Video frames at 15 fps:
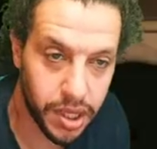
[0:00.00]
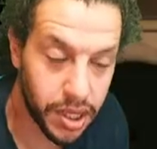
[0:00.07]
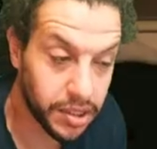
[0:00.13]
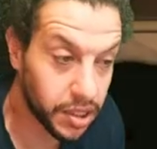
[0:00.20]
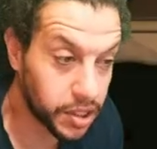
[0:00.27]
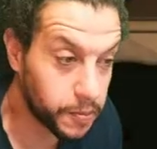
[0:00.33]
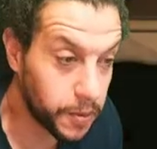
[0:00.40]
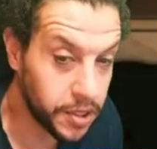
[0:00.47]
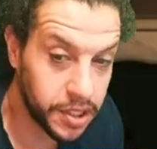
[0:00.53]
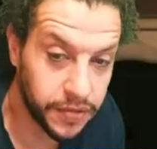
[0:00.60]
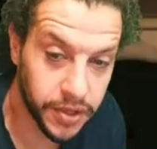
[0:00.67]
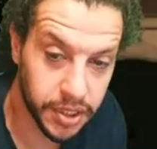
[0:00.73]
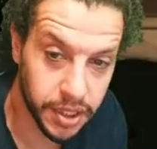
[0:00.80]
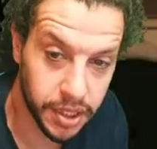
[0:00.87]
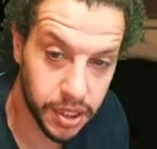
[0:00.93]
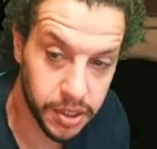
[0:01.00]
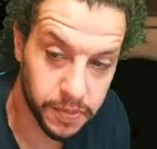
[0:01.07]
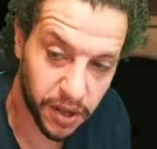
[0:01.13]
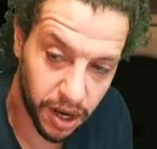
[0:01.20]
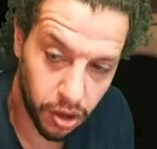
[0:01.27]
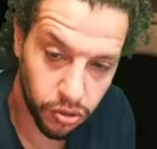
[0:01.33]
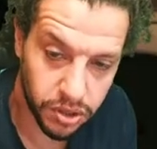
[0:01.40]
already as expensive as it
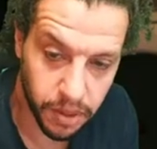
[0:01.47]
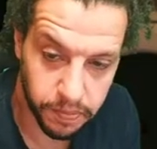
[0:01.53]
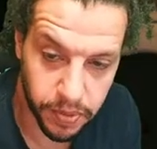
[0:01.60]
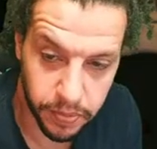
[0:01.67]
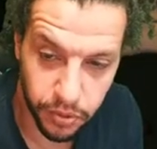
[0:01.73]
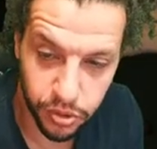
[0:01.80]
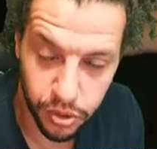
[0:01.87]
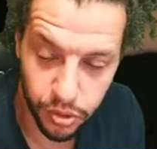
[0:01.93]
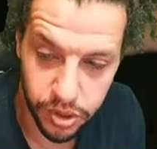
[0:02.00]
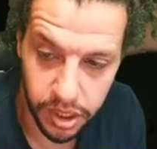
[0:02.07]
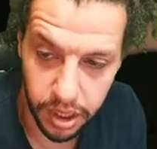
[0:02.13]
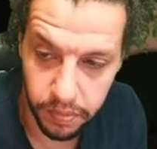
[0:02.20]
is. But I know some people do